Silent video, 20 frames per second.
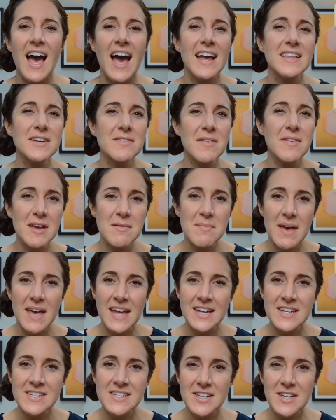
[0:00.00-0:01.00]
highly
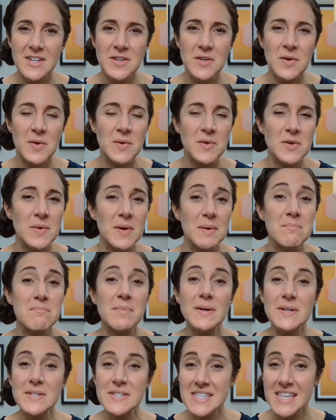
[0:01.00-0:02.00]
recommend, you know, you
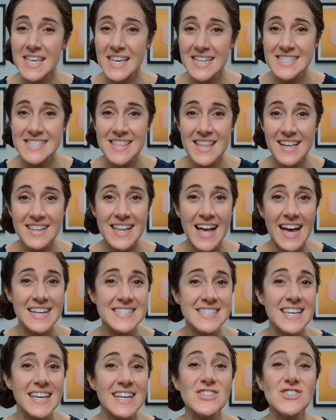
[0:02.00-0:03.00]
immerse kids in the
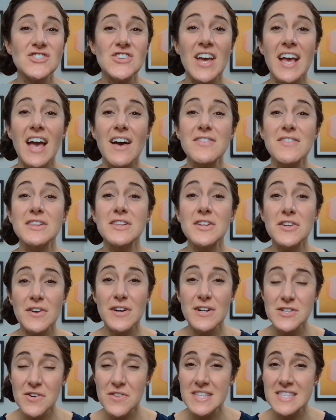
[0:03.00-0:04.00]
classics, check out the
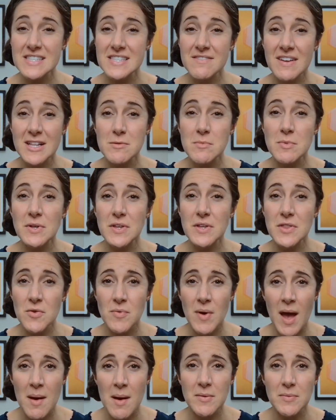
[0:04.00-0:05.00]
literature that's available in the
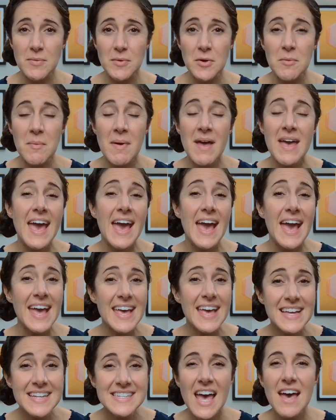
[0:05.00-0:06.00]
Rabbit Room,
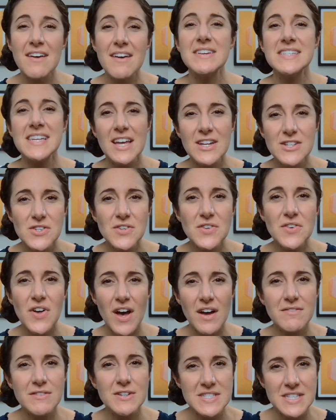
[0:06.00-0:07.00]
and have intentional
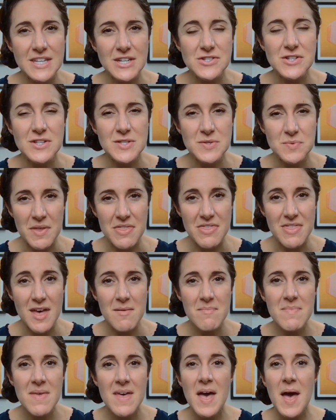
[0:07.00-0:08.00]
conversations with
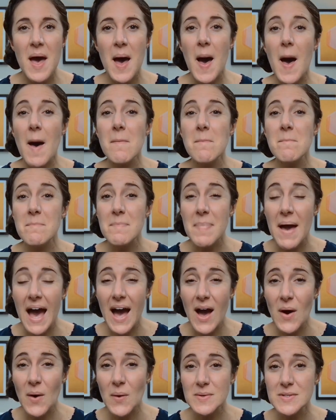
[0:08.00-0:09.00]
them
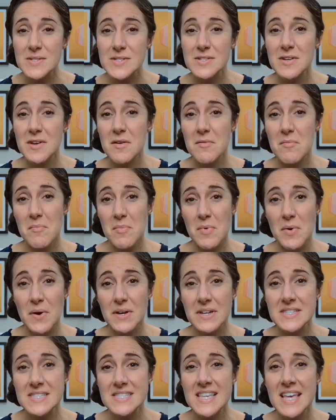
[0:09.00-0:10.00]
about
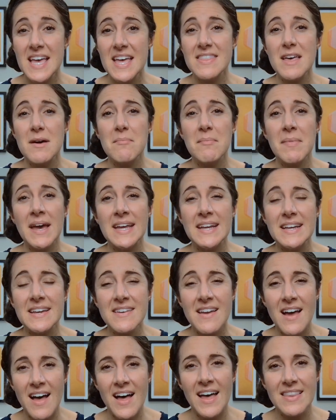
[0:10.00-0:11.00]
books that might
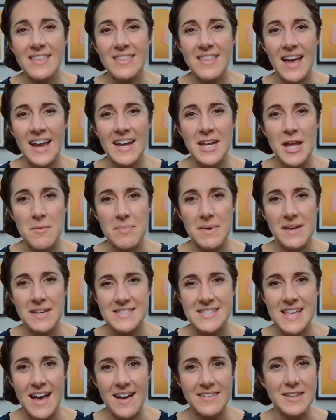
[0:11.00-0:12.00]
not line up
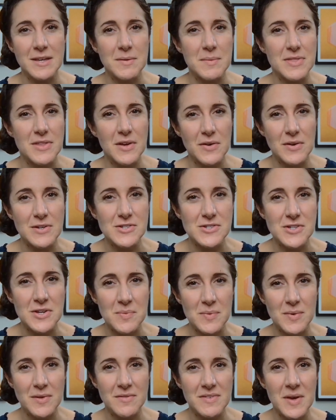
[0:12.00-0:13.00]
exactly with the Christian
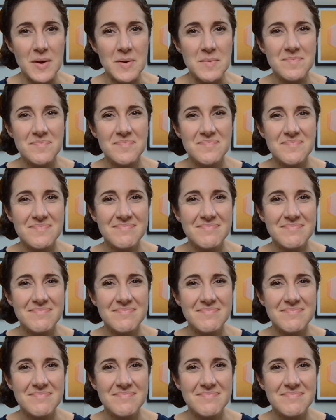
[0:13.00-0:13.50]
worldview.